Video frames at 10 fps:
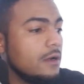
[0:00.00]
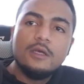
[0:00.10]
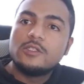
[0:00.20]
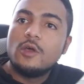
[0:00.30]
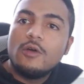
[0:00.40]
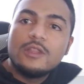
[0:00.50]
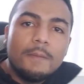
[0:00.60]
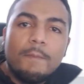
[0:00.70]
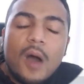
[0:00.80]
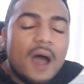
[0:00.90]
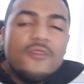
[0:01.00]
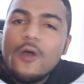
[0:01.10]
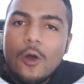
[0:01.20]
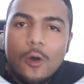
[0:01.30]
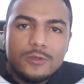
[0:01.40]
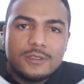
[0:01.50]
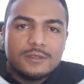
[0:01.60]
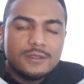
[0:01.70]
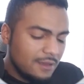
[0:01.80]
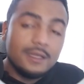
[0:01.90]
So the bot knows
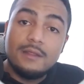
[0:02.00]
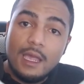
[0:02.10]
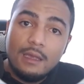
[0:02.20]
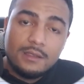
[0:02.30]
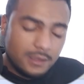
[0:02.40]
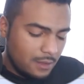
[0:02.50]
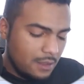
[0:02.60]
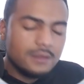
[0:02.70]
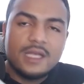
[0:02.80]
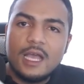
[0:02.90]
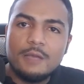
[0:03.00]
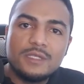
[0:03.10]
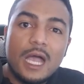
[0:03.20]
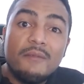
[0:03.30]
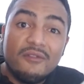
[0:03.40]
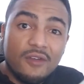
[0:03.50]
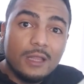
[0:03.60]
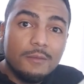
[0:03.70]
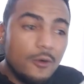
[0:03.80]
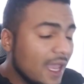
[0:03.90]
the dates and times I'm
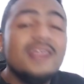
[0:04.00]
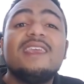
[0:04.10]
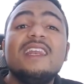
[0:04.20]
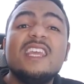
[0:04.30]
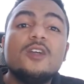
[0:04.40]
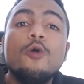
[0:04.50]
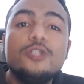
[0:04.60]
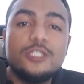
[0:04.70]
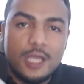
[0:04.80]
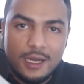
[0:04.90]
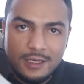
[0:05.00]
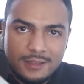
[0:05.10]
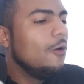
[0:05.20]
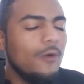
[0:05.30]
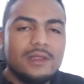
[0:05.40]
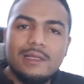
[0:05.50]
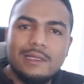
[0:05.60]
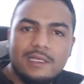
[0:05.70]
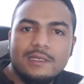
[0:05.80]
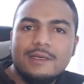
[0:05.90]
available and it can negotiate with the
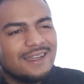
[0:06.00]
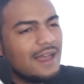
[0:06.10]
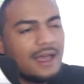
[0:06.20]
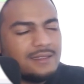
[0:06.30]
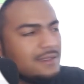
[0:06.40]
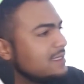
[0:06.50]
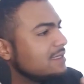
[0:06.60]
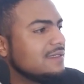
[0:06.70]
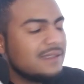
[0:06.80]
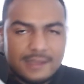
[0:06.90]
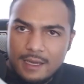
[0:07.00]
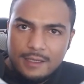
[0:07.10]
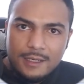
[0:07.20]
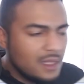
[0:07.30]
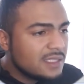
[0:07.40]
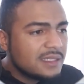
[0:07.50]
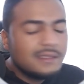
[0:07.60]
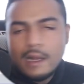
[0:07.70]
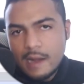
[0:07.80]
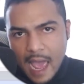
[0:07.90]
lead. Guys, this is insane. This is
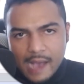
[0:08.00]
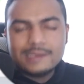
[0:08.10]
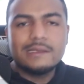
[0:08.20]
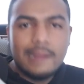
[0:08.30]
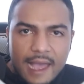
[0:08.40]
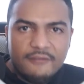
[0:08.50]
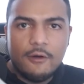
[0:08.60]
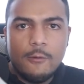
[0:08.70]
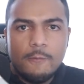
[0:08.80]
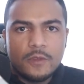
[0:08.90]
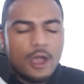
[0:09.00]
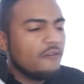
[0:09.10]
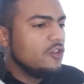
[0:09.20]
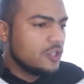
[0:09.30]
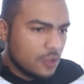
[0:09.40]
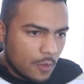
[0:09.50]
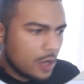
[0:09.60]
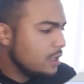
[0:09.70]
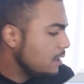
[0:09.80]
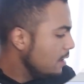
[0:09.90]
the next level of digital
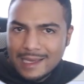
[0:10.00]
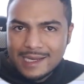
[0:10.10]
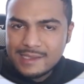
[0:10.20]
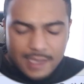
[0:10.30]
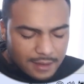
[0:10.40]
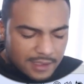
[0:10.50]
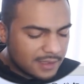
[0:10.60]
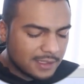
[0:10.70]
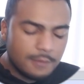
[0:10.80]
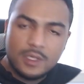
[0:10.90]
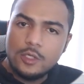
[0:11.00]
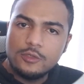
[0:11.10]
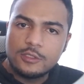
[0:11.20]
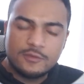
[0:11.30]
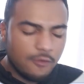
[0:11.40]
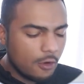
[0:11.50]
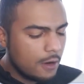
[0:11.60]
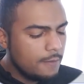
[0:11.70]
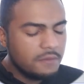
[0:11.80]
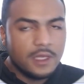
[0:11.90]
marketing. Like I said, this can be used for
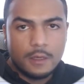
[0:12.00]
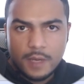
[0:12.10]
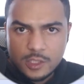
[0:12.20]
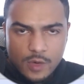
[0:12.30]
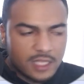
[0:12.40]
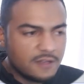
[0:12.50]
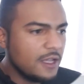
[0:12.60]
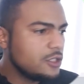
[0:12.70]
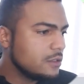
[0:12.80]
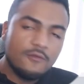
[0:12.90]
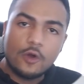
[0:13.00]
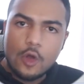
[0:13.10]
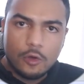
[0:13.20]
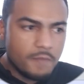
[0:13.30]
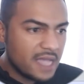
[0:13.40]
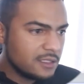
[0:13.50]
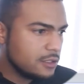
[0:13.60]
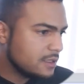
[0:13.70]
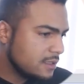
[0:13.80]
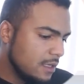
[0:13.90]
database reactivation, for cold
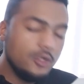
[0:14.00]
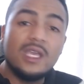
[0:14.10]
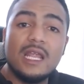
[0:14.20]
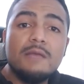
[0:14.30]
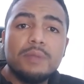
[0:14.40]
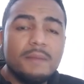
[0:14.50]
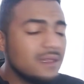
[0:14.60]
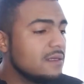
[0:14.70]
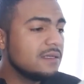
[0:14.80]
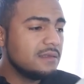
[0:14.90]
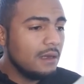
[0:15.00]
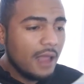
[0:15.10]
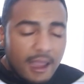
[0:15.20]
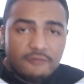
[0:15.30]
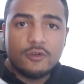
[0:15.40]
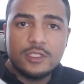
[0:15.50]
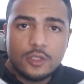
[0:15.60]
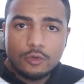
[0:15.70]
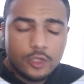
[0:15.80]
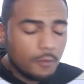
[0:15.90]
messages. You can implement this in every
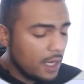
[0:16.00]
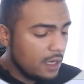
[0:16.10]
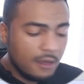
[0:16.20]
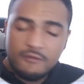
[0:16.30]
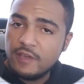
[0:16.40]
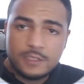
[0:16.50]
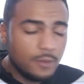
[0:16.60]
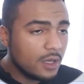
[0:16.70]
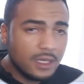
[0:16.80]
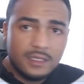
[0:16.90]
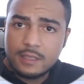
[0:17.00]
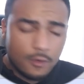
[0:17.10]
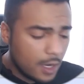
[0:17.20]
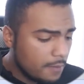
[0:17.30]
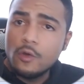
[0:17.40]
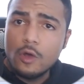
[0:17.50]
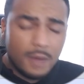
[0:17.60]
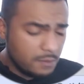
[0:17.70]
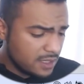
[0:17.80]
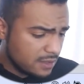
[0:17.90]
social media, Facebook, Instagram, Google
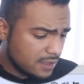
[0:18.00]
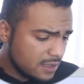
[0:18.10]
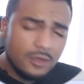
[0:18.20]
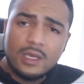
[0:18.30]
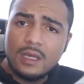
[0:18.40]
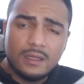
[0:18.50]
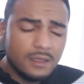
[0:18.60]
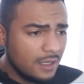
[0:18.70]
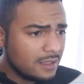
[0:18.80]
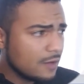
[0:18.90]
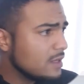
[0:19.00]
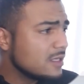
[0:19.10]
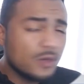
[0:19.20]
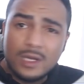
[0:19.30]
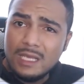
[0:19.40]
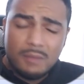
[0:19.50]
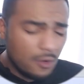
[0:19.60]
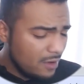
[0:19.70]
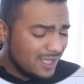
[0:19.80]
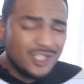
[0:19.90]
My Business. You can integrate this on email,
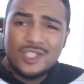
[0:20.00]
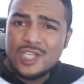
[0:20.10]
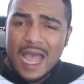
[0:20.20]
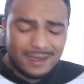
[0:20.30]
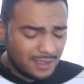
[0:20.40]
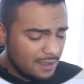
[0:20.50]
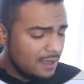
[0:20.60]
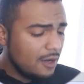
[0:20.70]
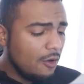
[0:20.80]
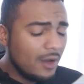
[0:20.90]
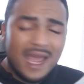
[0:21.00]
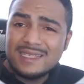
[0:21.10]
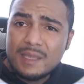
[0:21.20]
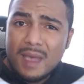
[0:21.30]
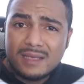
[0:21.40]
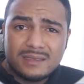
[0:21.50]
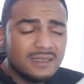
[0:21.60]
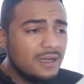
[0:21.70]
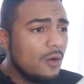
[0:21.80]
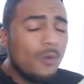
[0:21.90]
chat, on SMS,
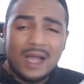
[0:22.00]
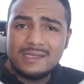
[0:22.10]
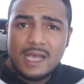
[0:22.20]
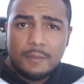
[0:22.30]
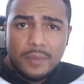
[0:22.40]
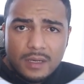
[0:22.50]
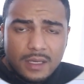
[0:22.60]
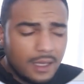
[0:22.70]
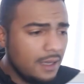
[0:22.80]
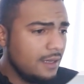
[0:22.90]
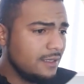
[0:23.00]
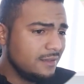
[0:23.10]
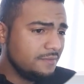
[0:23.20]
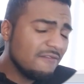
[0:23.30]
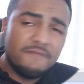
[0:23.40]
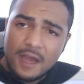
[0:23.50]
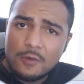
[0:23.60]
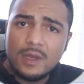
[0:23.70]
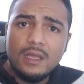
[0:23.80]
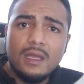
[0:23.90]
WhatsApp, and
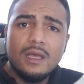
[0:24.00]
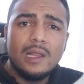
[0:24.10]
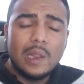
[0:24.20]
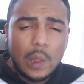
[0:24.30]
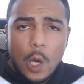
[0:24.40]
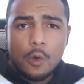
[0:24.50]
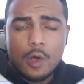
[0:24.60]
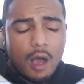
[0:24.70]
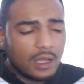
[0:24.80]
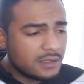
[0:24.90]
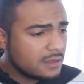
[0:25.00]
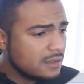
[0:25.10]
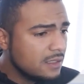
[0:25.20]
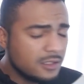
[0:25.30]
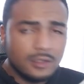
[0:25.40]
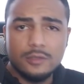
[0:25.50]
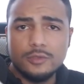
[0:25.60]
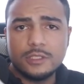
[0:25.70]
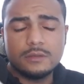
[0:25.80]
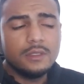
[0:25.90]
very low cost solution.